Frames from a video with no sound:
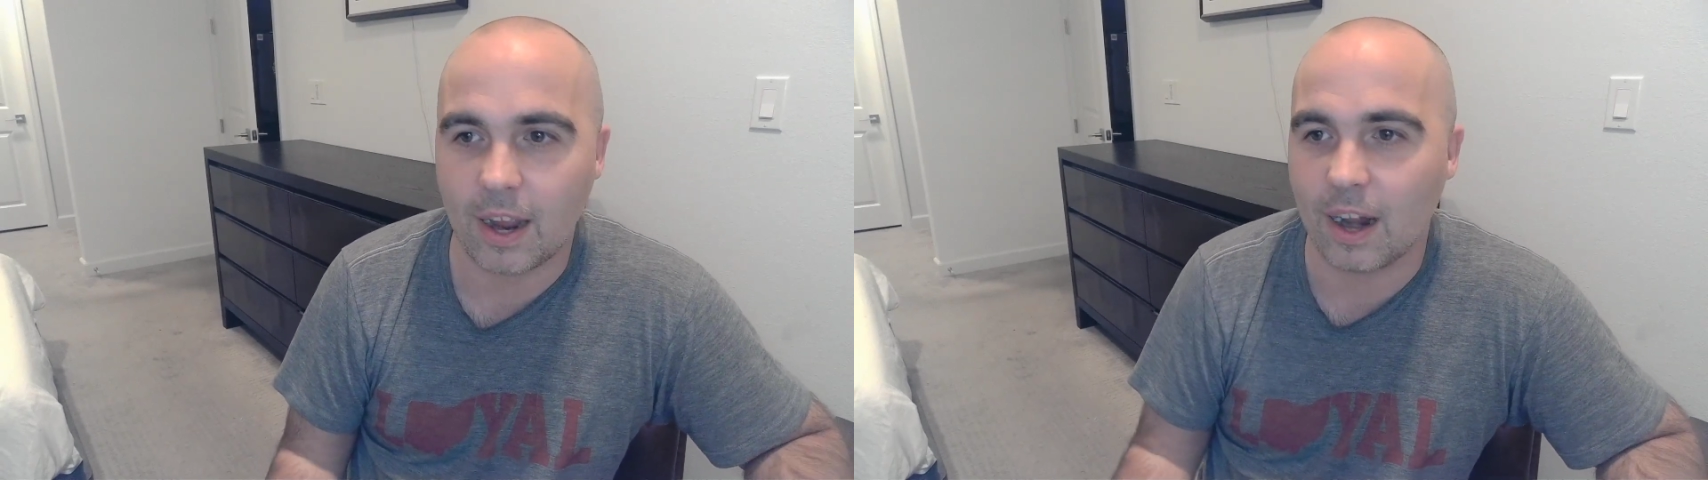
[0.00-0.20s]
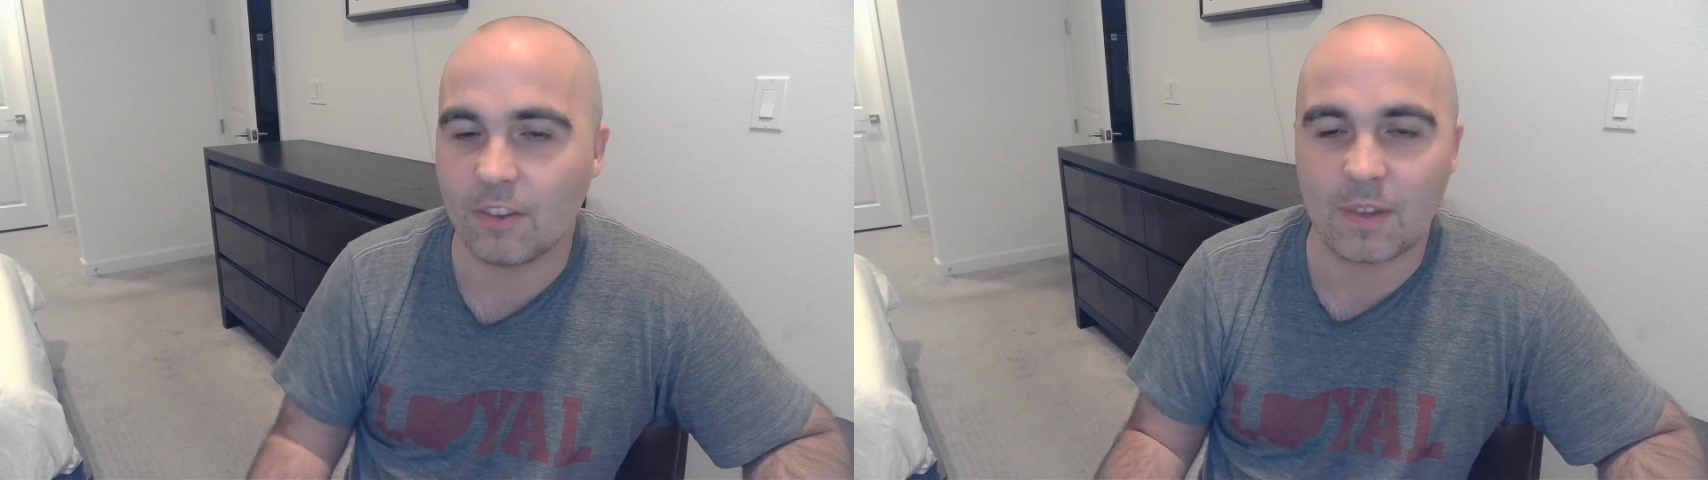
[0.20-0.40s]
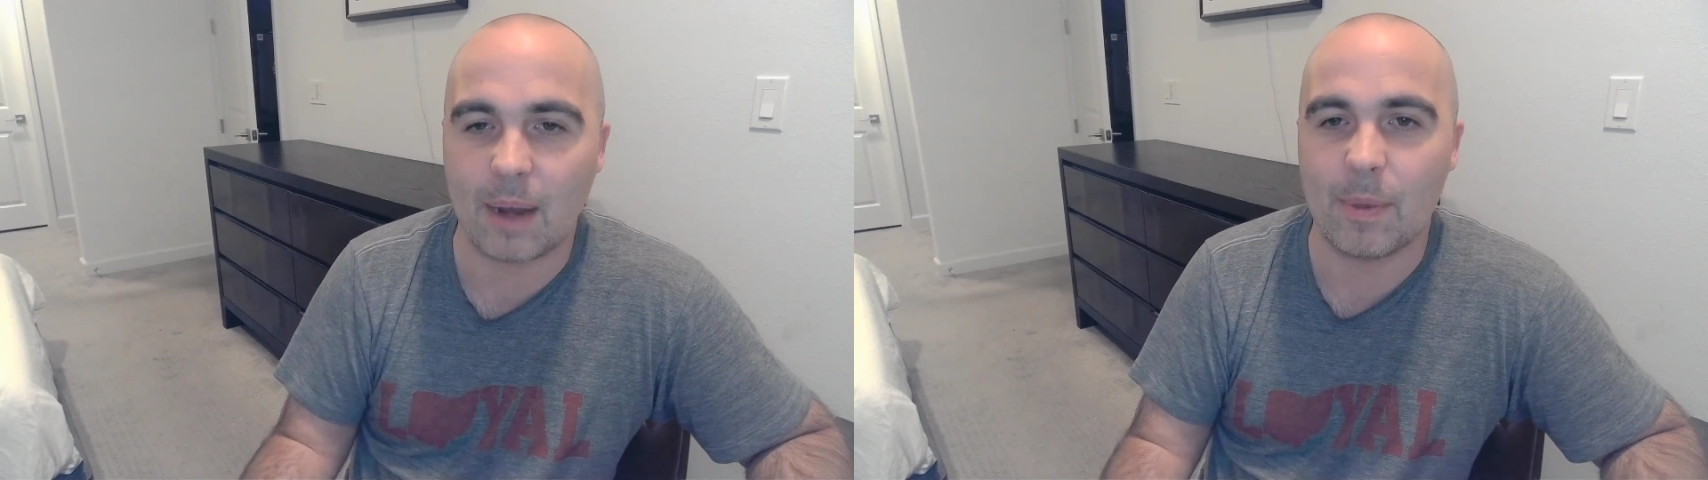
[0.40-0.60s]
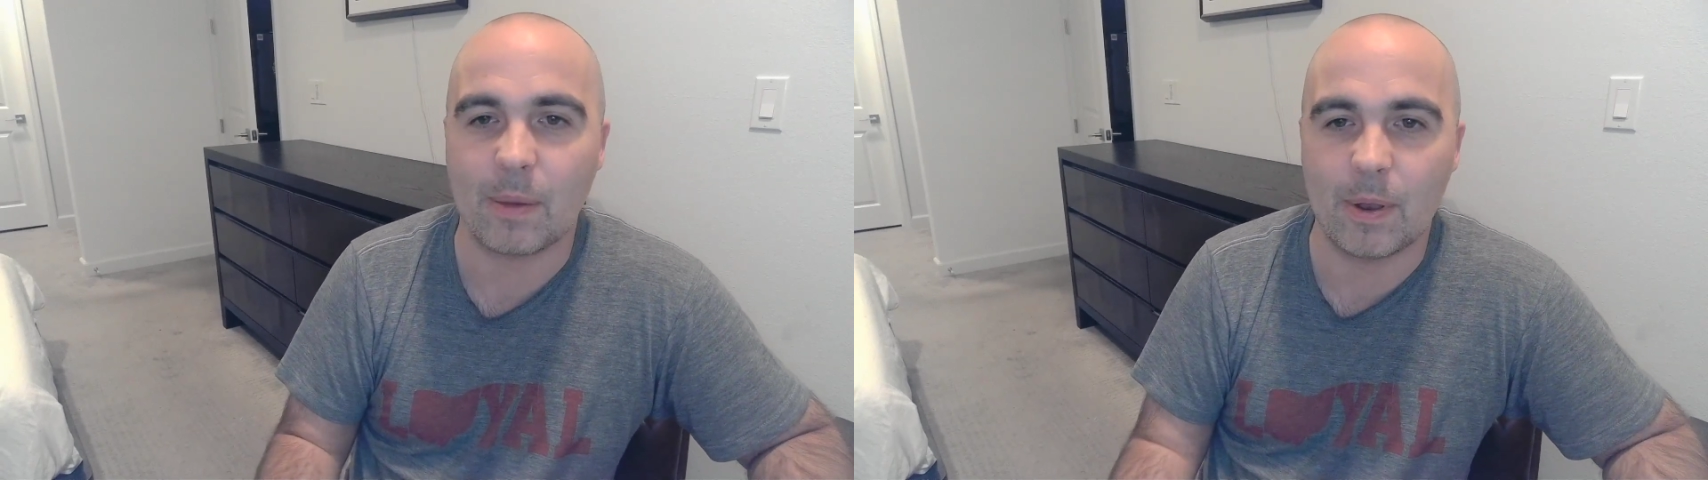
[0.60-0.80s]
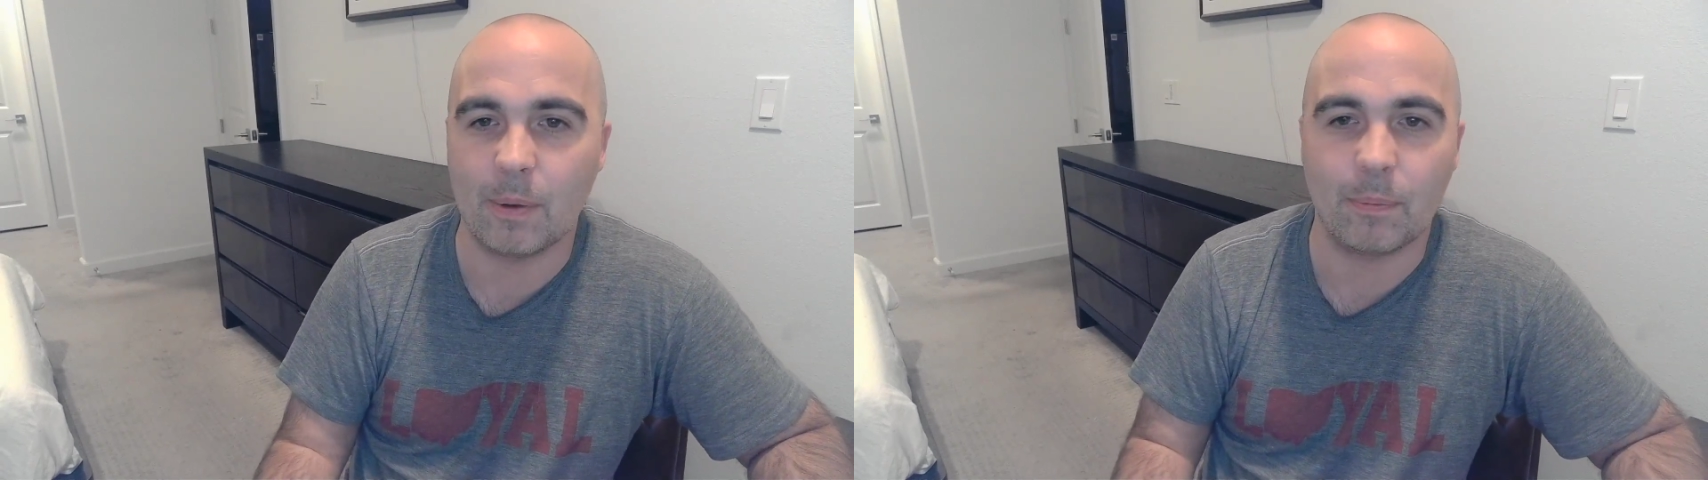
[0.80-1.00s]
And I just got to make
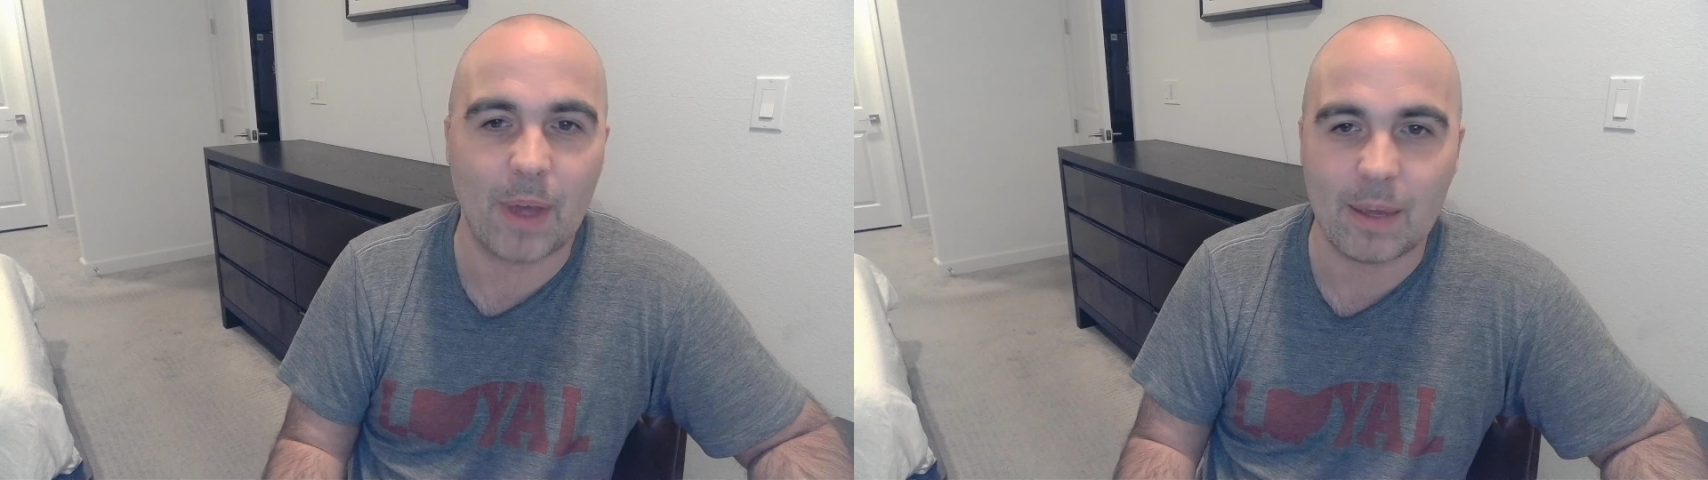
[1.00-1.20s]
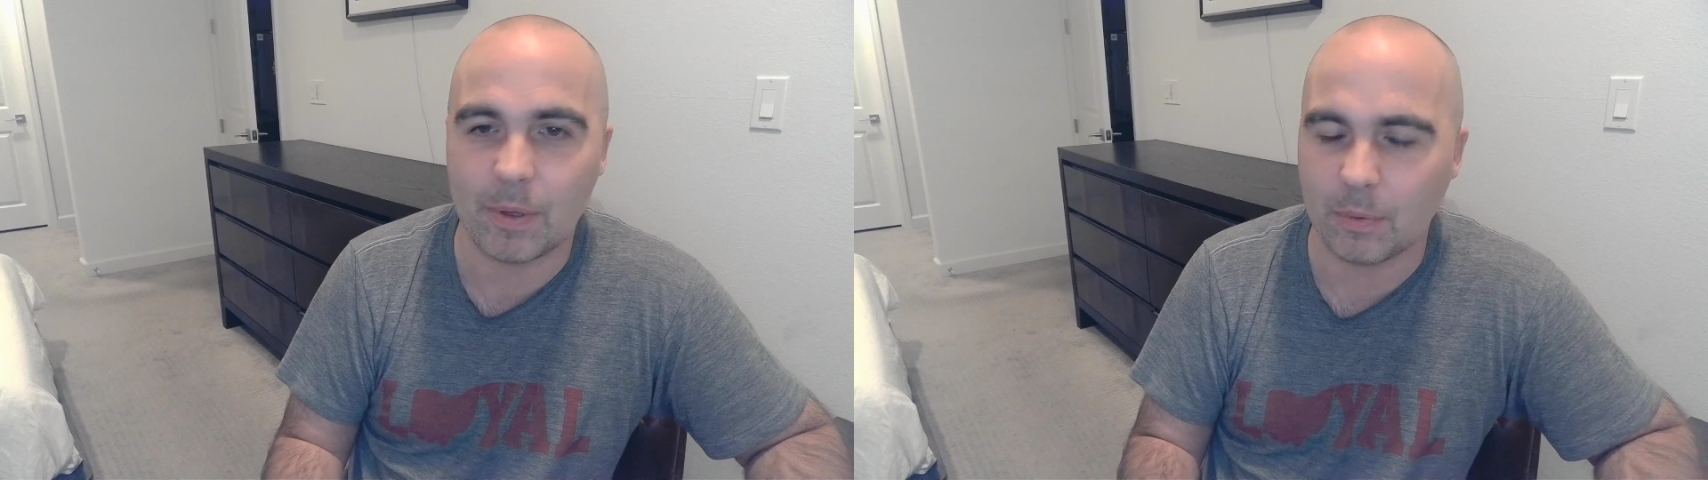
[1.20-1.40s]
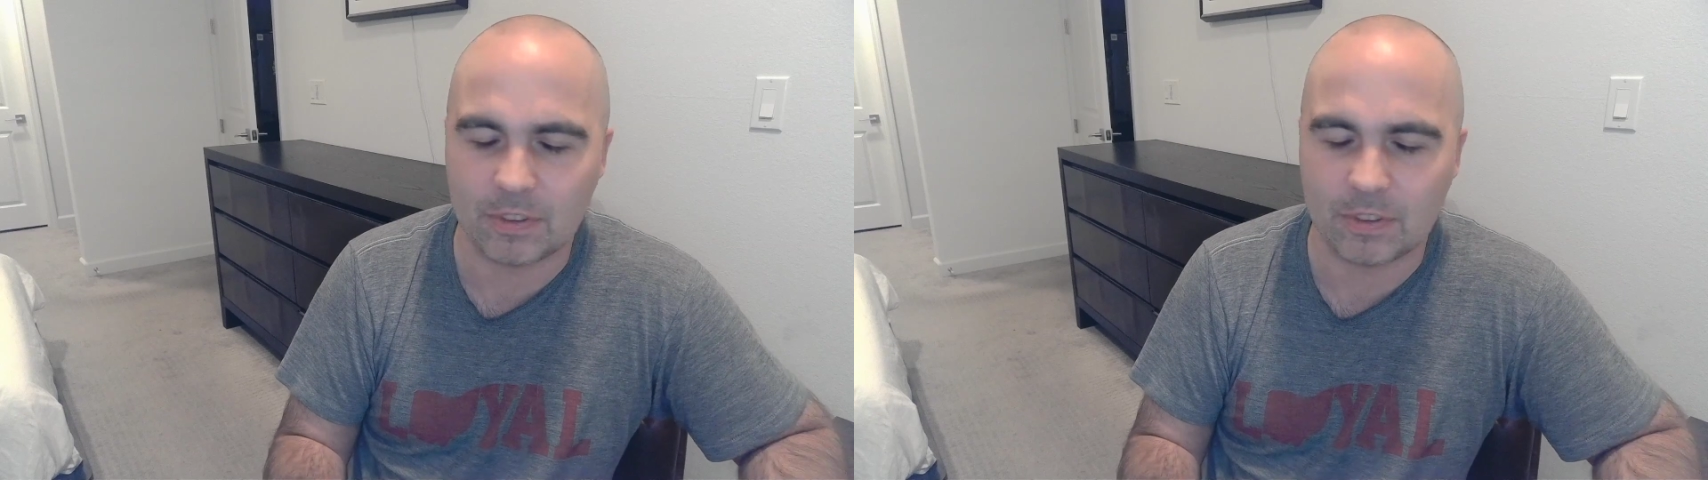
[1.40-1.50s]
a minimum payment,